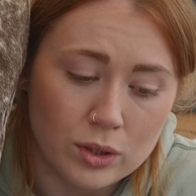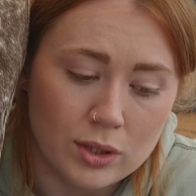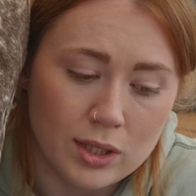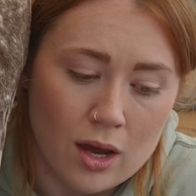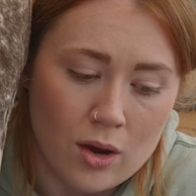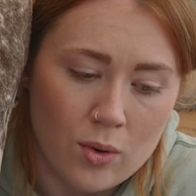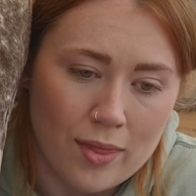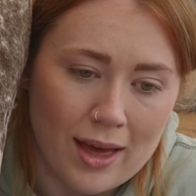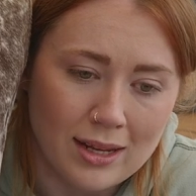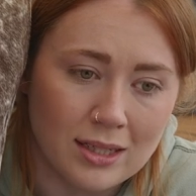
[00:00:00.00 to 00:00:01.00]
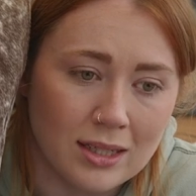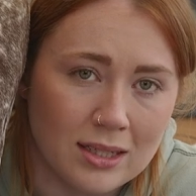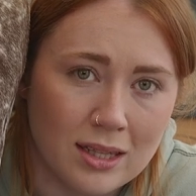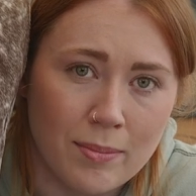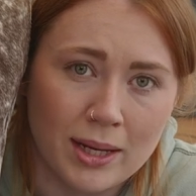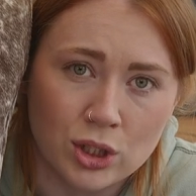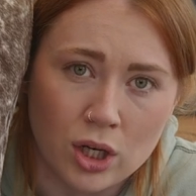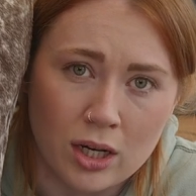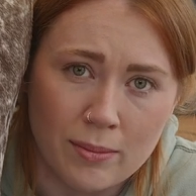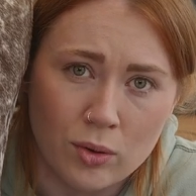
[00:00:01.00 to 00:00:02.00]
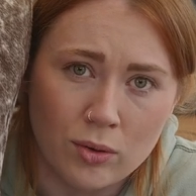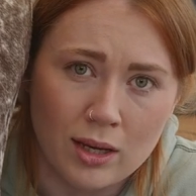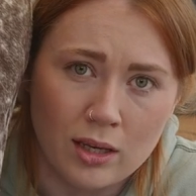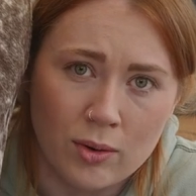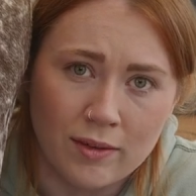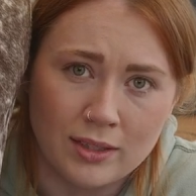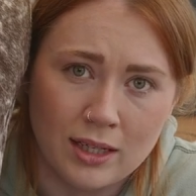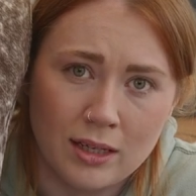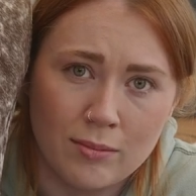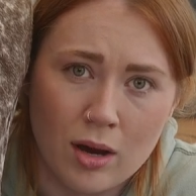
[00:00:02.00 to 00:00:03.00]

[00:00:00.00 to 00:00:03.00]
So that is the big shiny ball that you have seen.